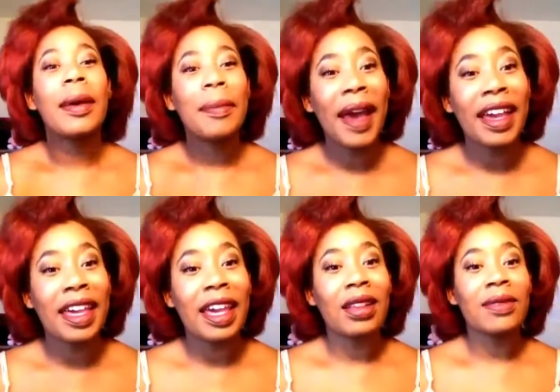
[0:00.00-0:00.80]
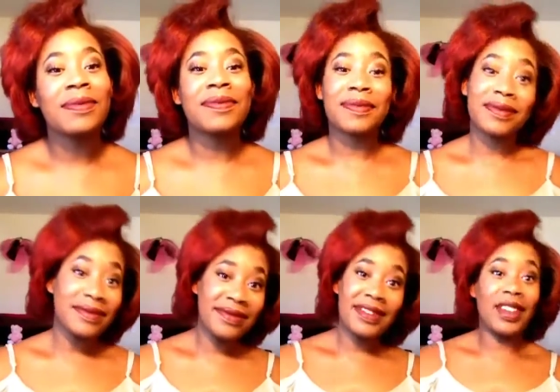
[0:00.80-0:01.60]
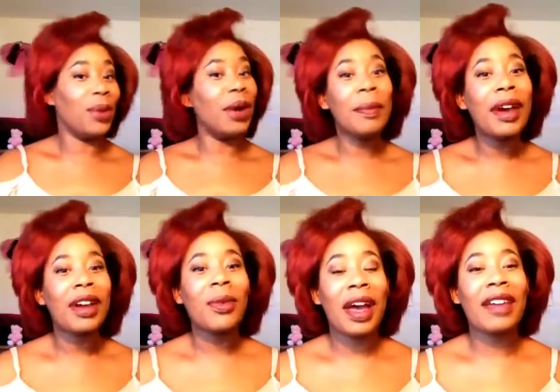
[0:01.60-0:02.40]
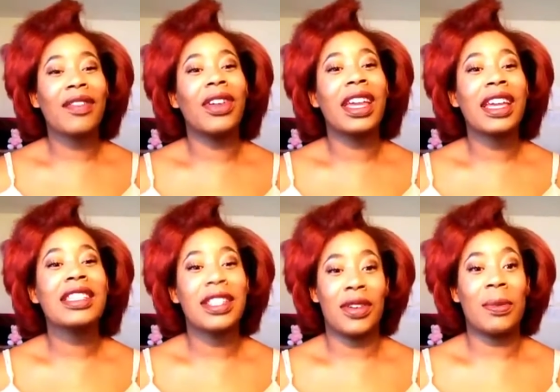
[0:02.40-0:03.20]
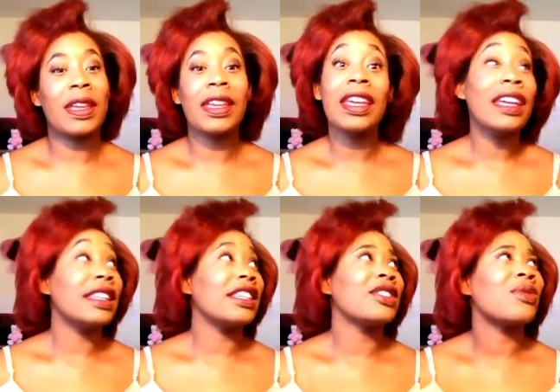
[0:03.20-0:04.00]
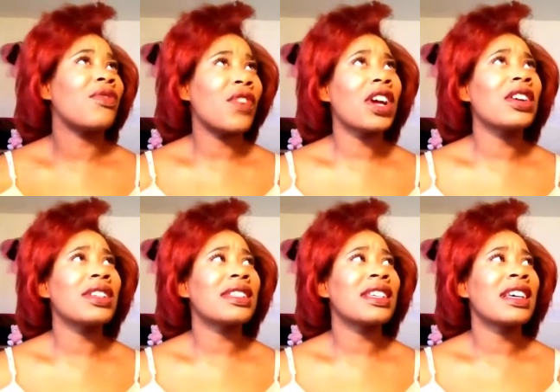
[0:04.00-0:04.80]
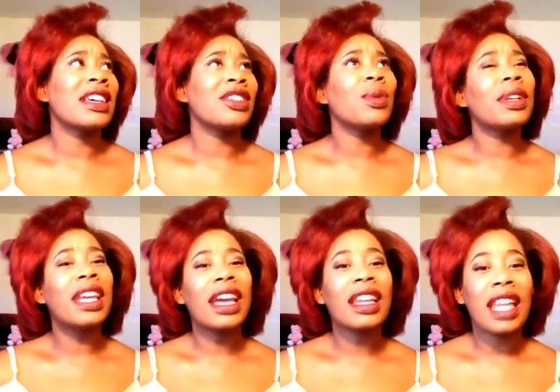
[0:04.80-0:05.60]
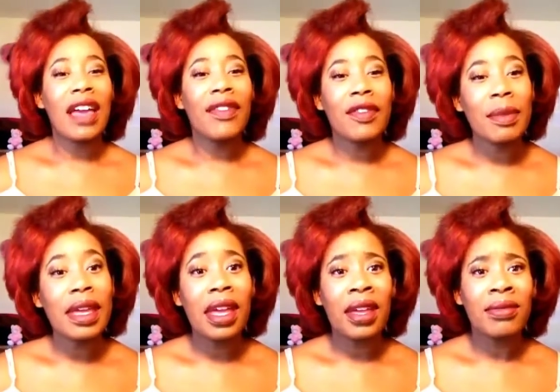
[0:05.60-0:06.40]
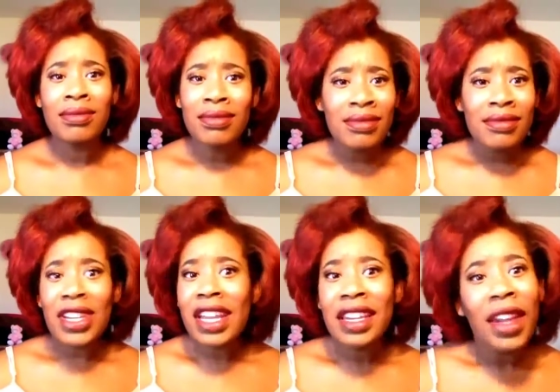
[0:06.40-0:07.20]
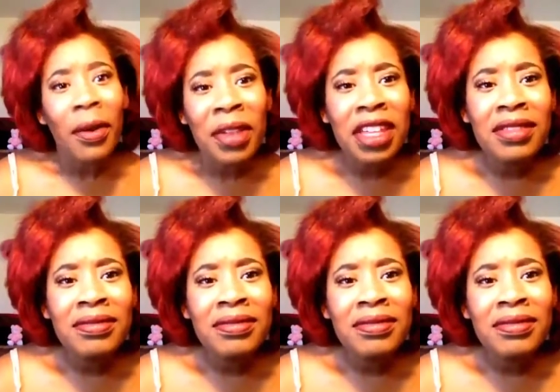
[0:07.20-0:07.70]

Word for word: back again. What better way for you to get to know me than to first do a day in the life of me? You get to know me